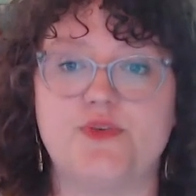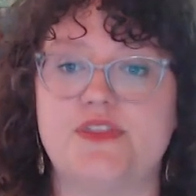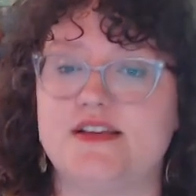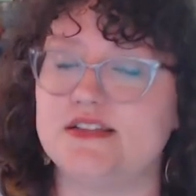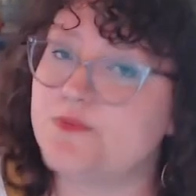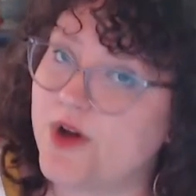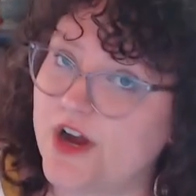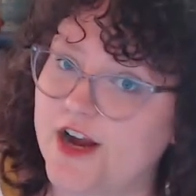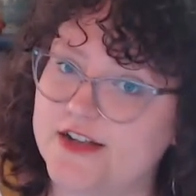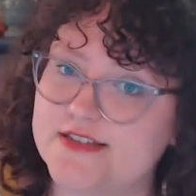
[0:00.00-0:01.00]
with these
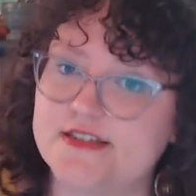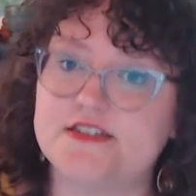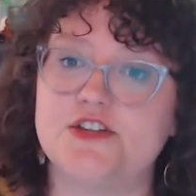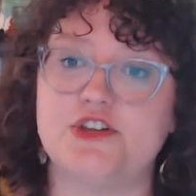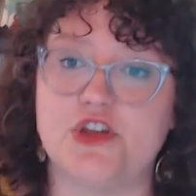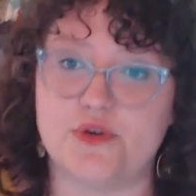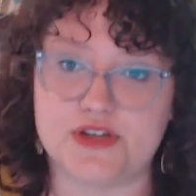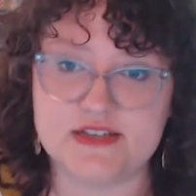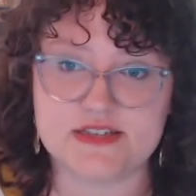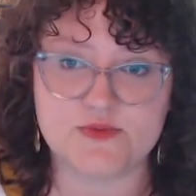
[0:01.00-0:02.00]
parts is to
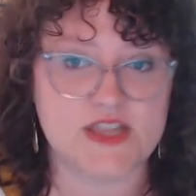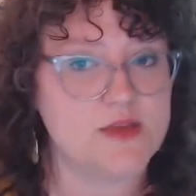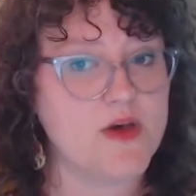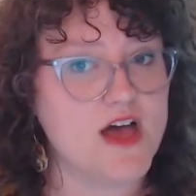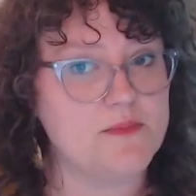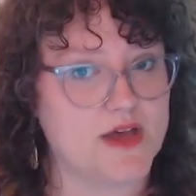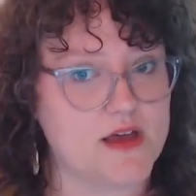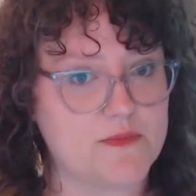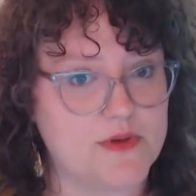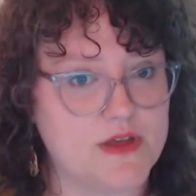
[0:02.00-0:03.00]
notice when they pop
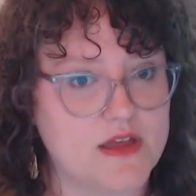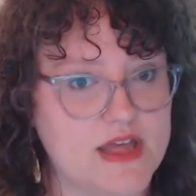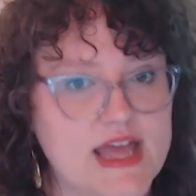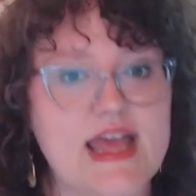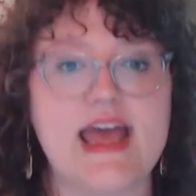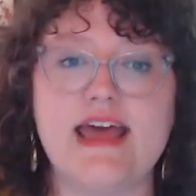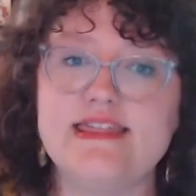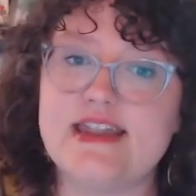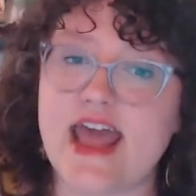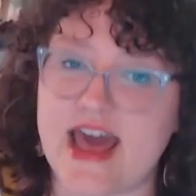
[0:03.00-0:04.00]
up and
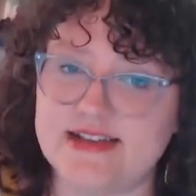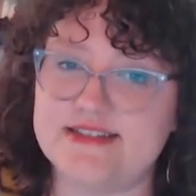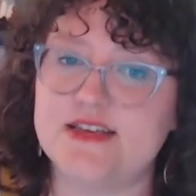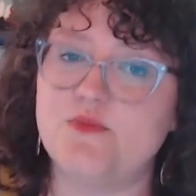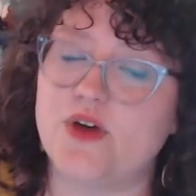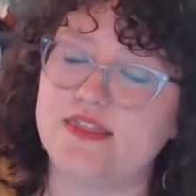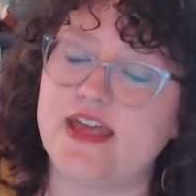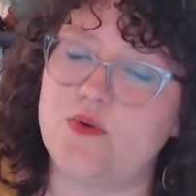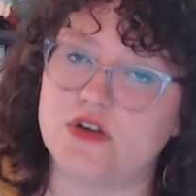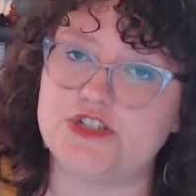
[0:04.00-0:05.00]
then ask them what
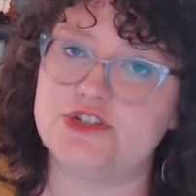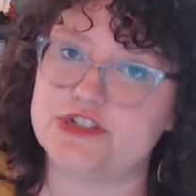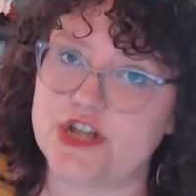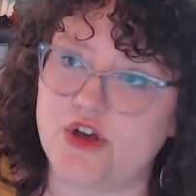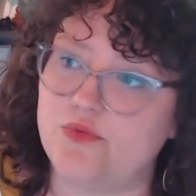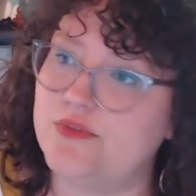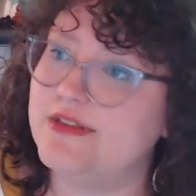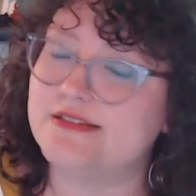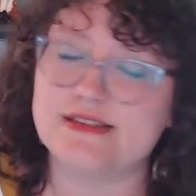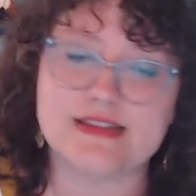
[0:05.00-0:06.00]
they want you to know.
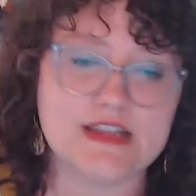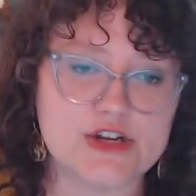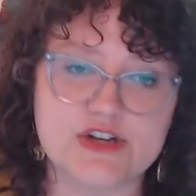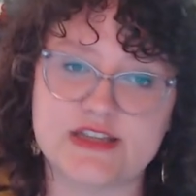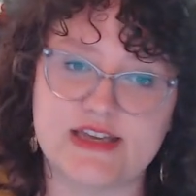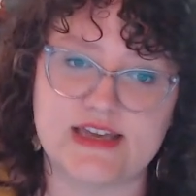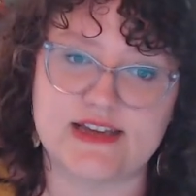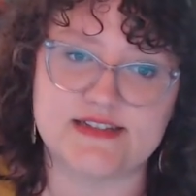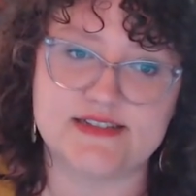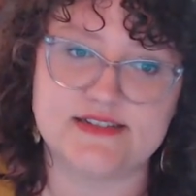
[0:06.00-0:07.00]
It's literally
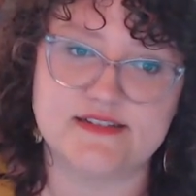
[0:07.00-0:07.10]
it.